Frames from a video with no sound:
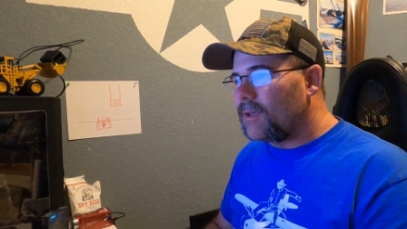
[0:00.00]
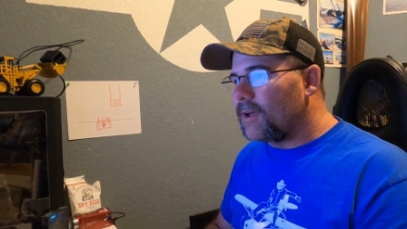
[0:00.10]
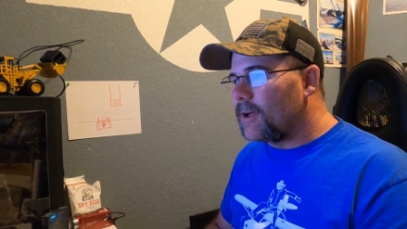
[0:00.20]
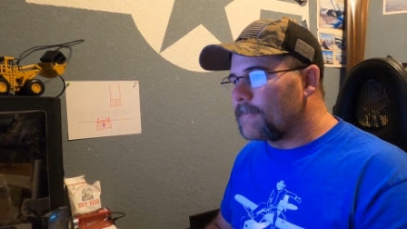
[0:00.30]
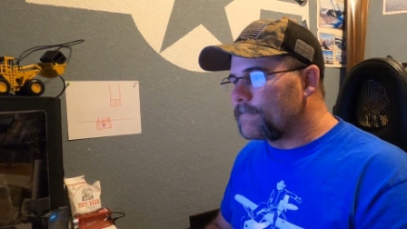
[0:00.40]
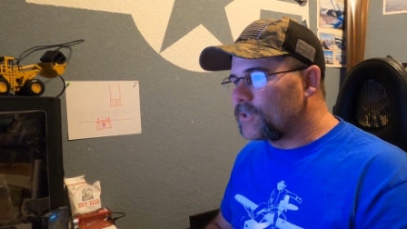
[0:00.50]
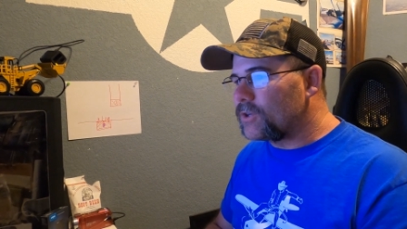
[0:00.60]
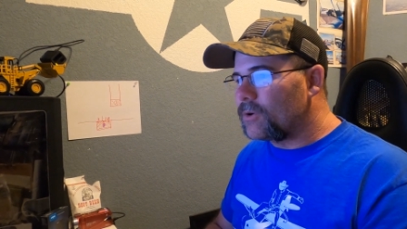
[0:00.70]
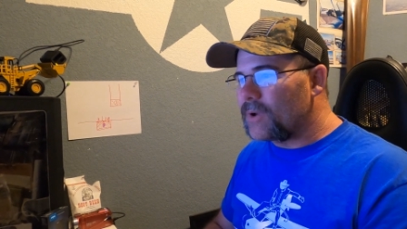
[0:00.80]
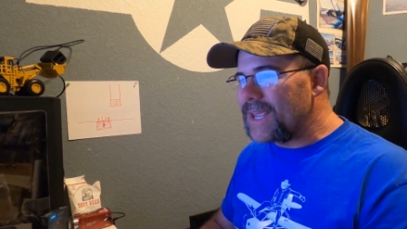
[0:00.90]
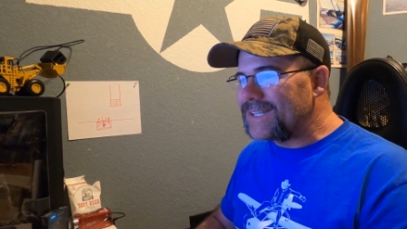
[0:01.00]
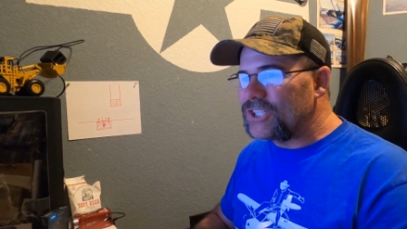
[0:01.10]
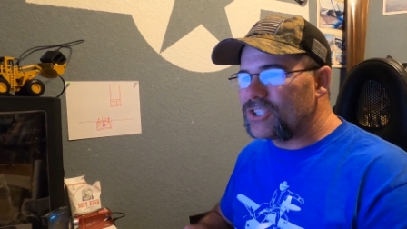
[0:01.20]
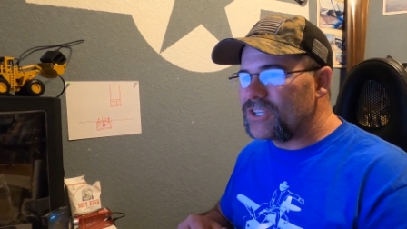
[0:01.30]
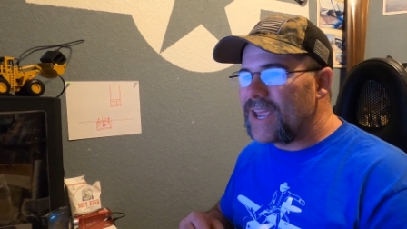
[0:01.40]
So it
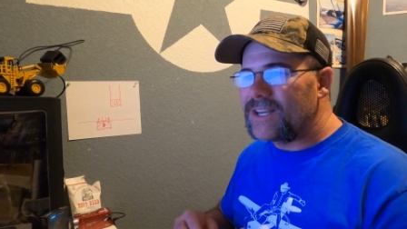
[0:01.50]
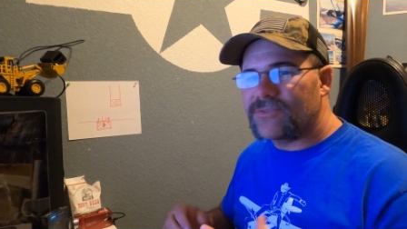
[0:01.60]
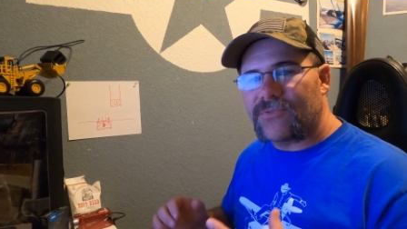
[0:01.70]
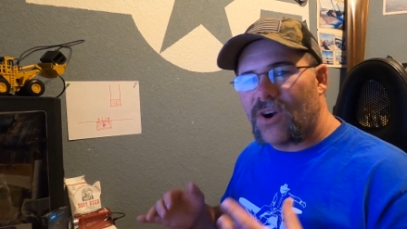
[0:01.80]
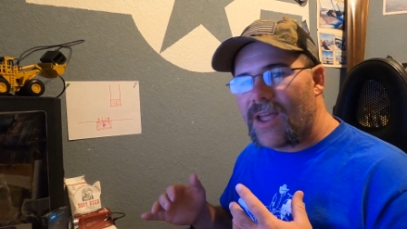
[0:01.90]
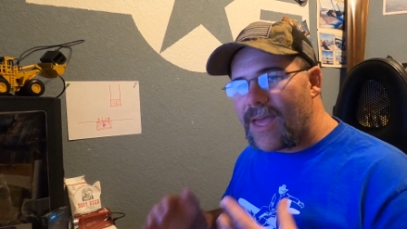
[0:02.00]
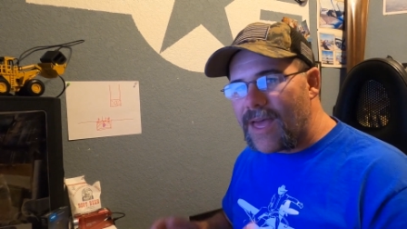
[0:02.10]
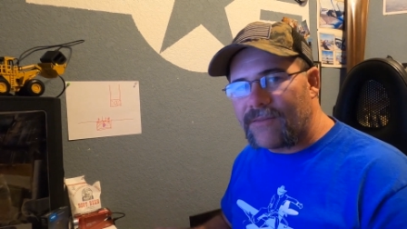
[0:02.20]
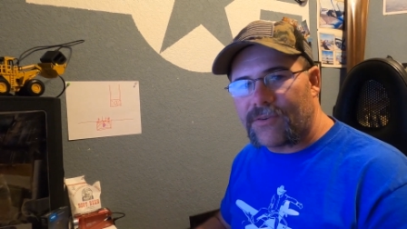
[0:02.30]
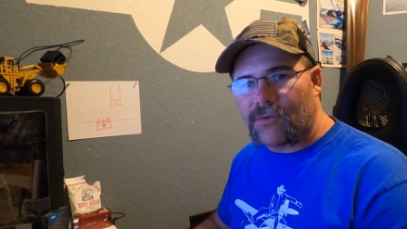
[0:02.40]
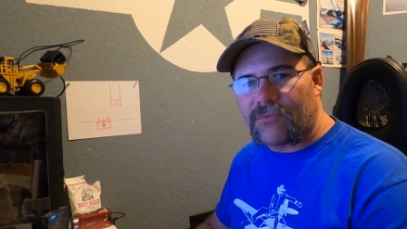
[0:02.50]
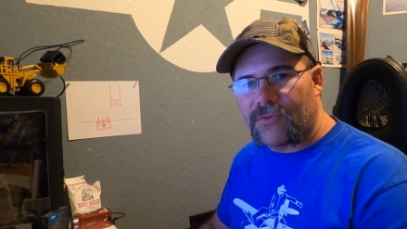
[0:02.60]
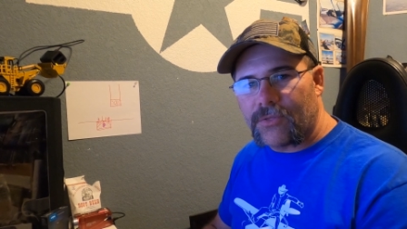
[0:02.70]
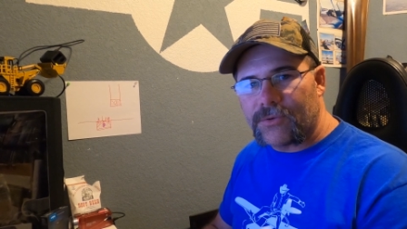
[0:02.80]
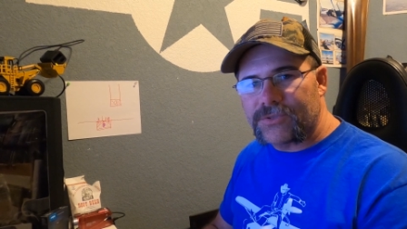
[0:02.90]
just takes forever
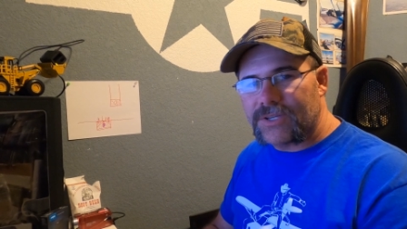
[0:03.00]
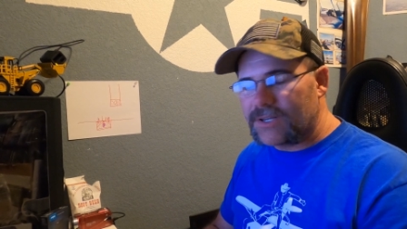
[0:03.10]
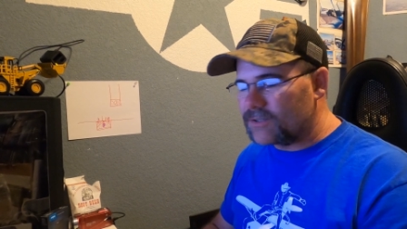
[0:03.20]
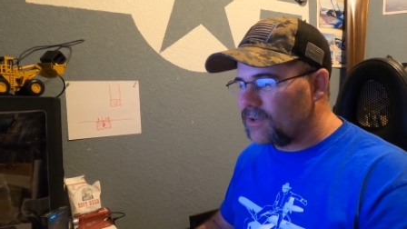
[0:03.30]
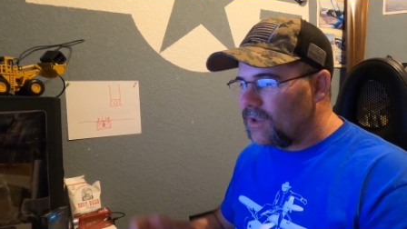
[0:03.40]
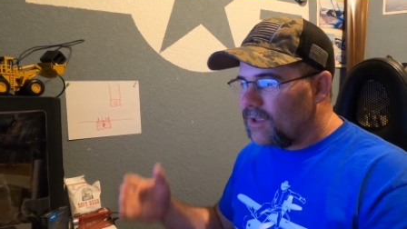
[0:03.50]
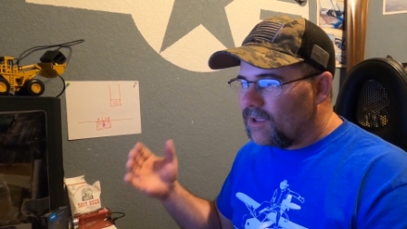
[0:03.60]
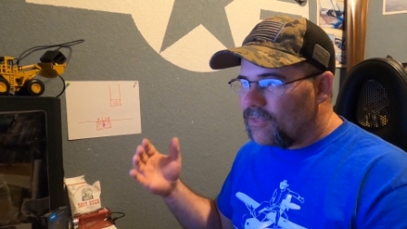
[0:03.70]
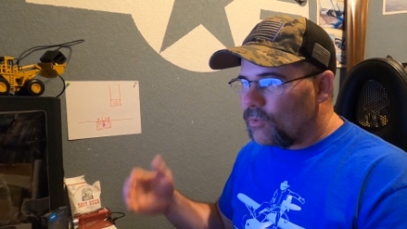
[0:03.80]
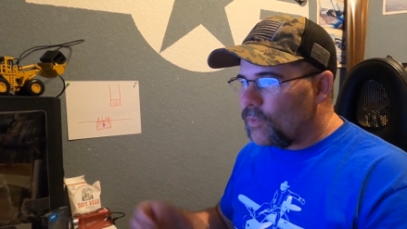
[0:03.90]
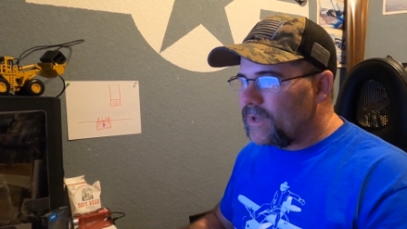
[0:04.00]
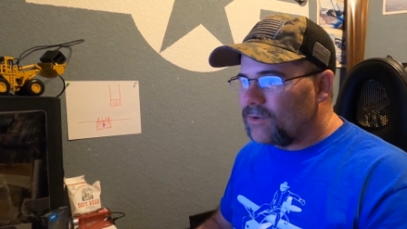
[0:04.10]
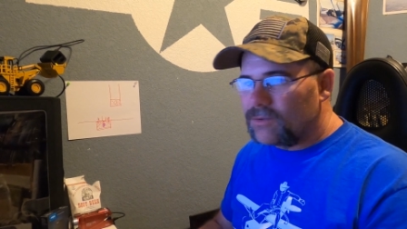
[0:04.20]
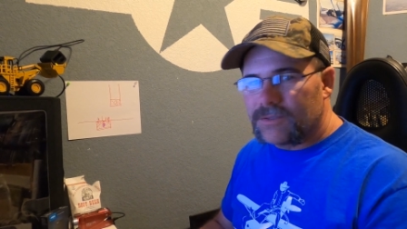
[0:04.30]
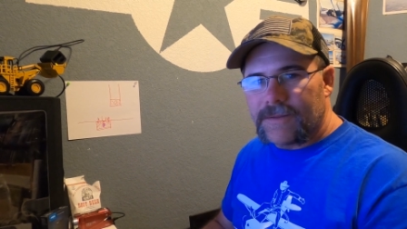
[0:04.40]
for those things. The
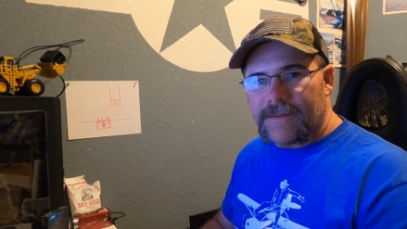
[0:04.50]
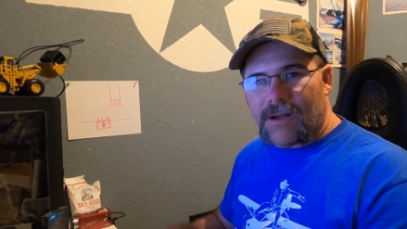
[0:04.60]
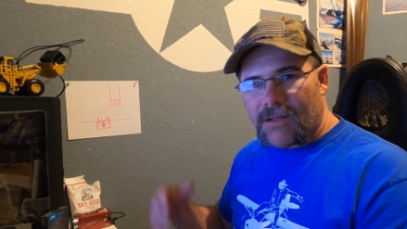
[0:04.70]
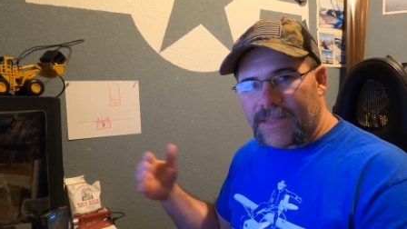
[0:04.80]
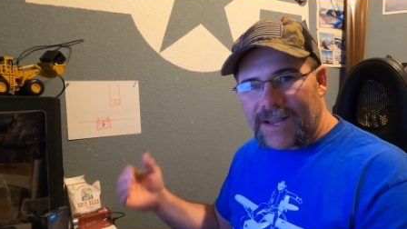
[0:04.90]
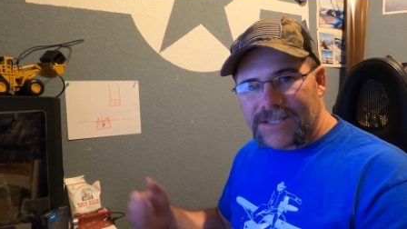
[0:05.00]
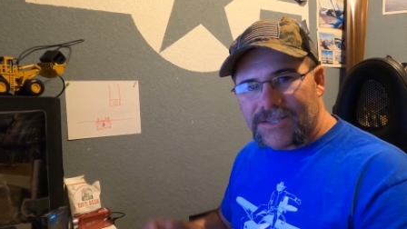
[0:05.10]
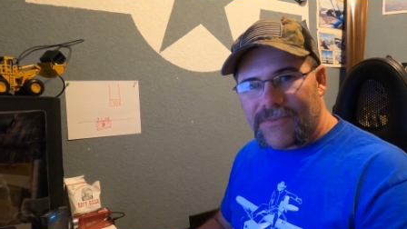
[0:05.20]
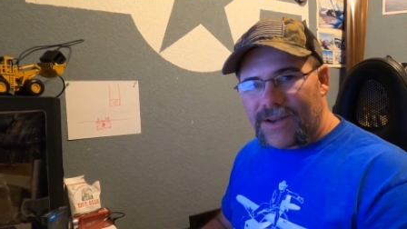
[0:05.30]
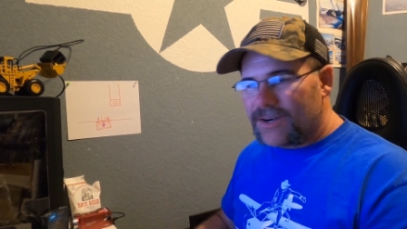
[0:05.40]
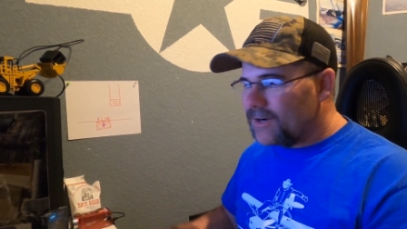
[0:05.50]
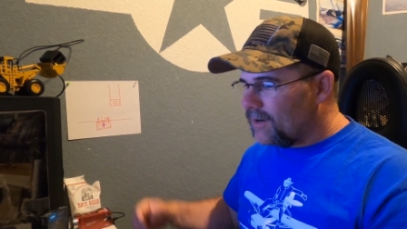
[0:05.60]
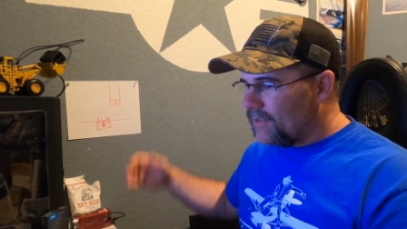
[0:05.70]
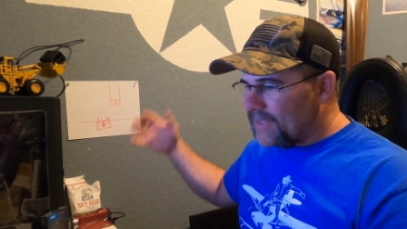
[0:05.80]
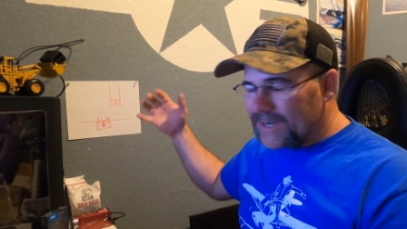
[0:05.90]
wheel on the
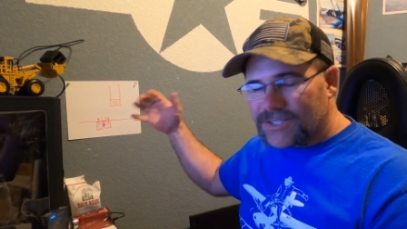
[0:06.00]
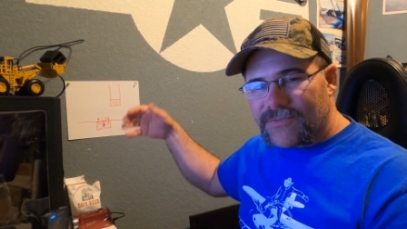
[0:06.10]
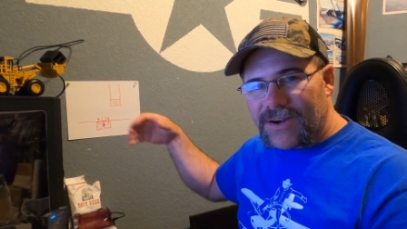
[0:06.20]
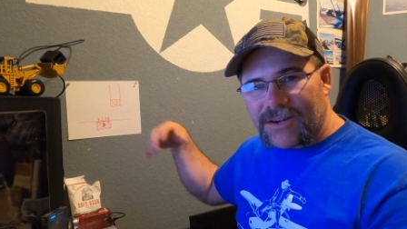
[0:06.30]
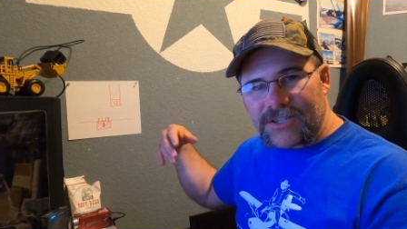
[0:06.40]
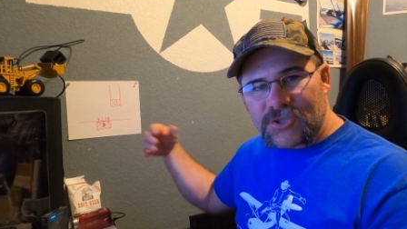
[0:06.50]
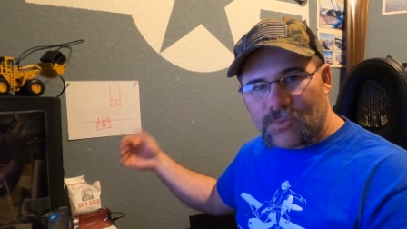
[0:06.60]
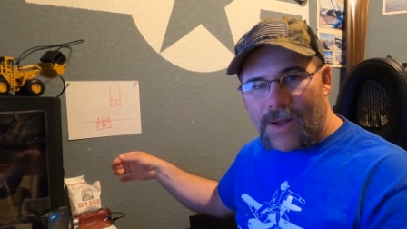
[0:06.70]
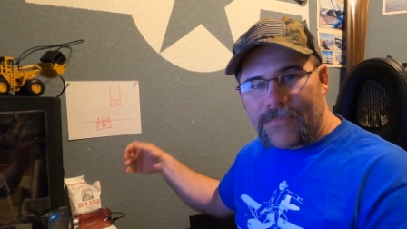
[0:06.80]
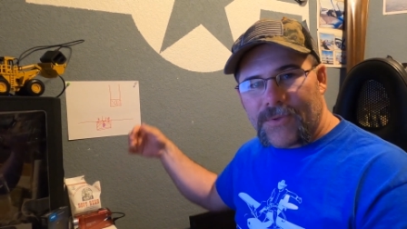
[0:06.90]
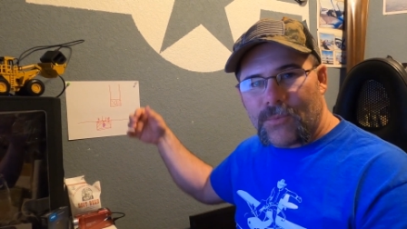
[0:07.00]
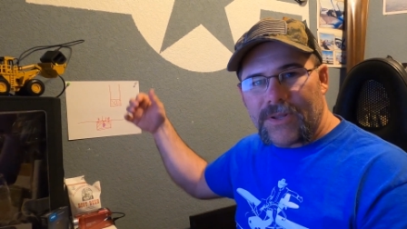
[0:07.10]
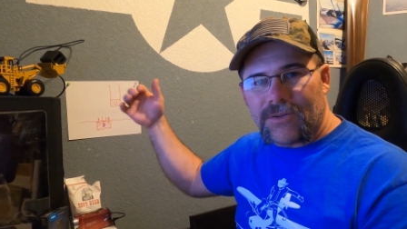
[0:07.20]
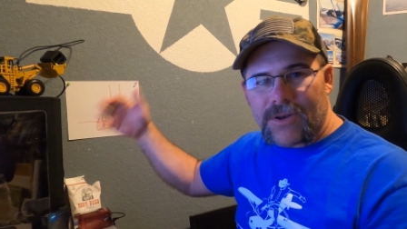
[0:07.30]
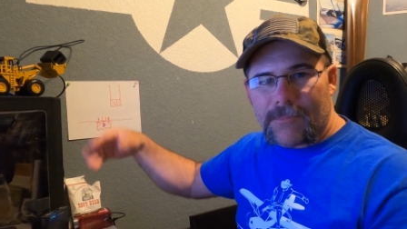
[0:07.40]
excavator can swap the
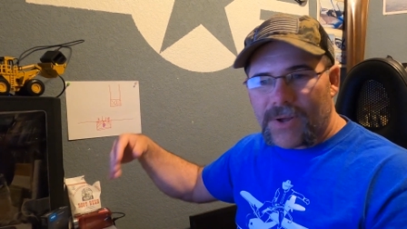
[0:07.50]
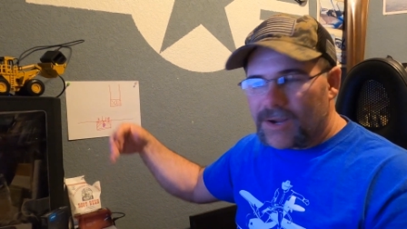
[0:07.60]
wheel in a